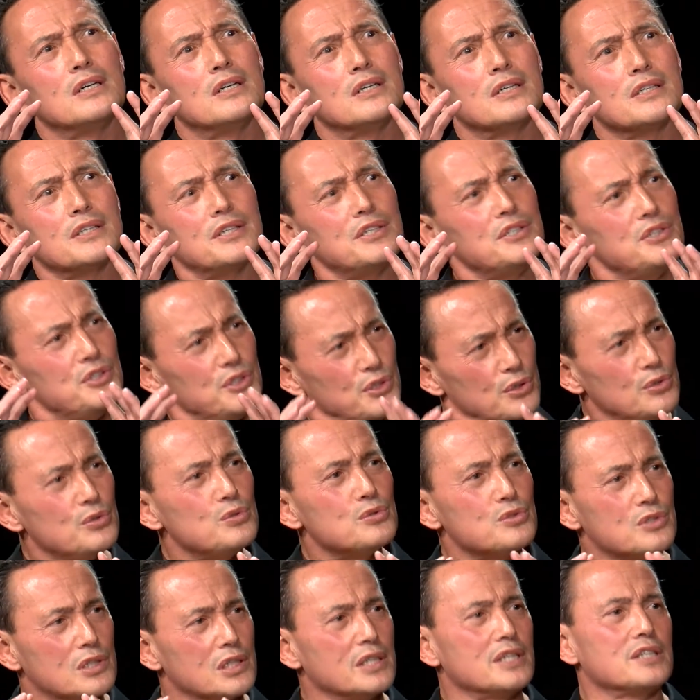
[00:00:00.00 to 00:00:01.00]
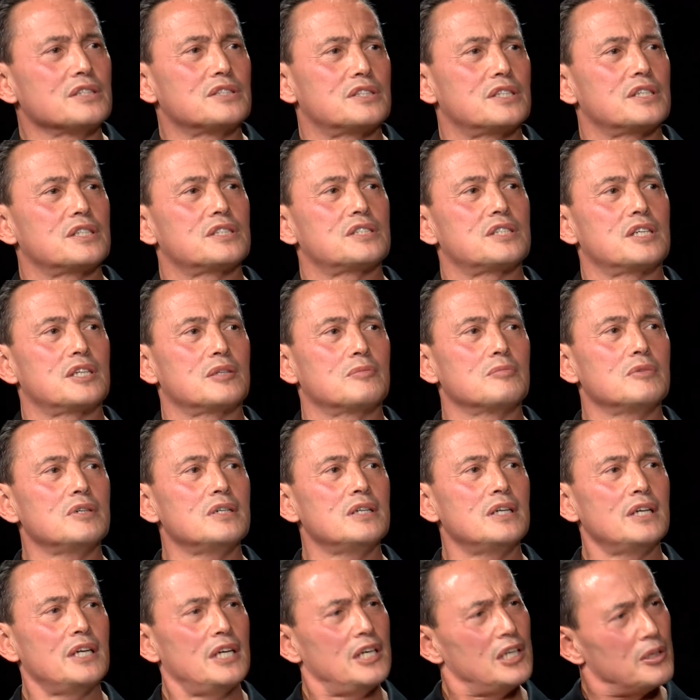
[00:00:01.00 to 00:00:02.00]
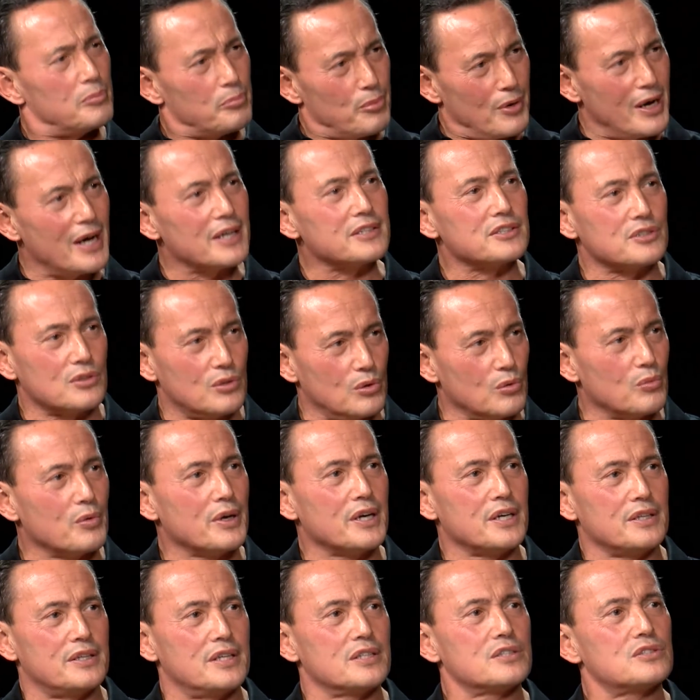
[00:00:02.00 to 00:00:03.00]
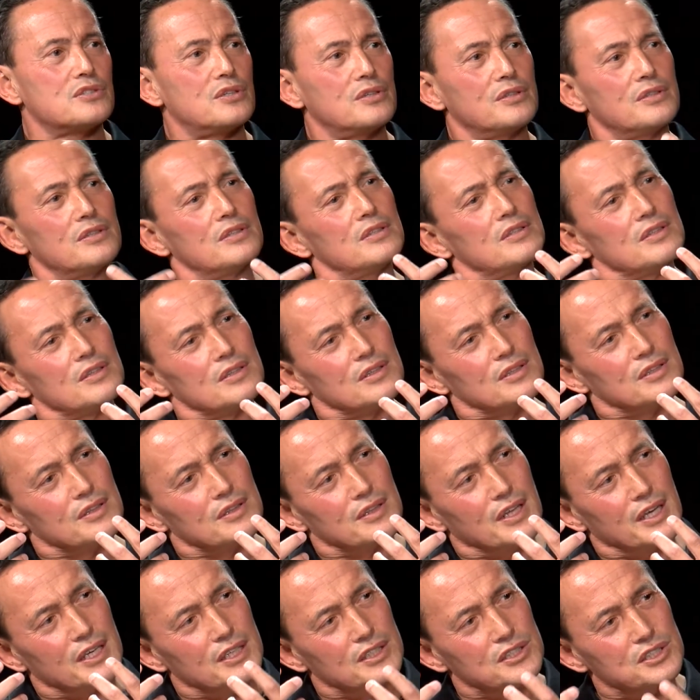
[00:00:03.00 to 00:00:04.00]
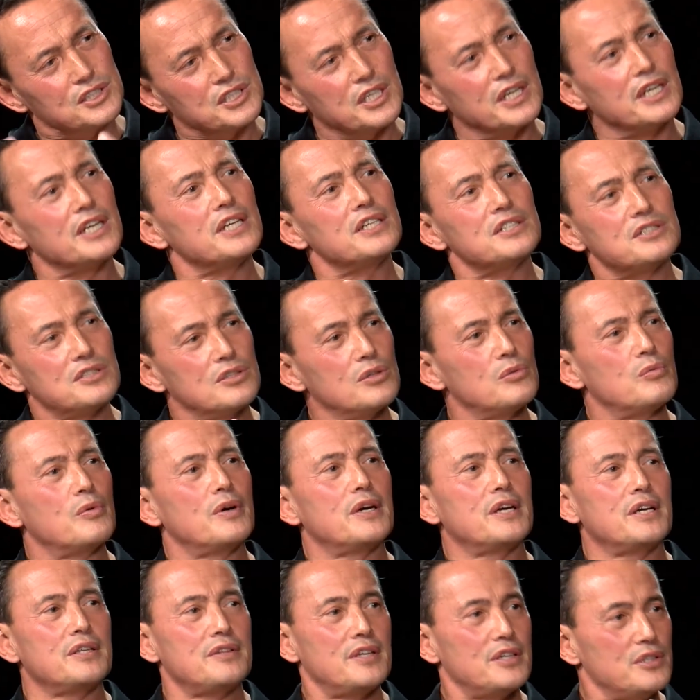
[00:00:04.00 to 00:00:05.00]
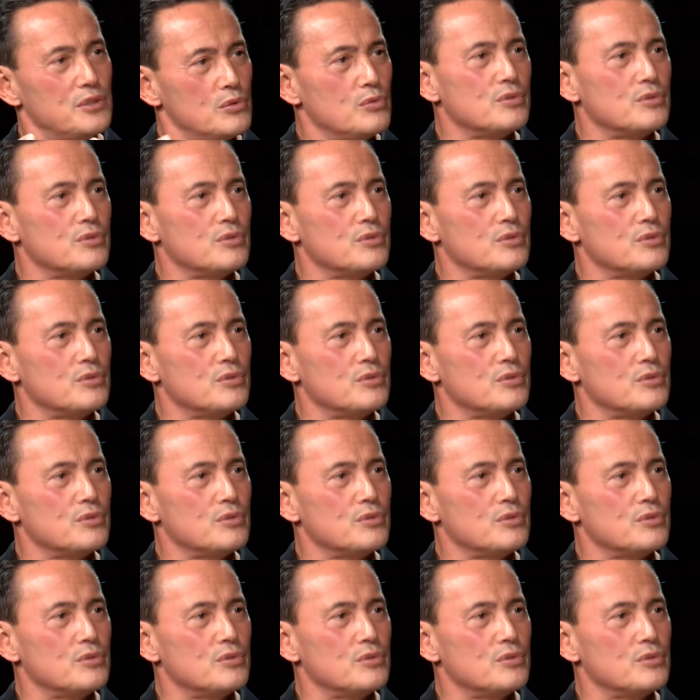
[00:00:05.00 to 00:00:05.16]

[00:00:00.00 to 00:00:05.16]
can use Lean Six Sigma in a practical way, so they can change the way they do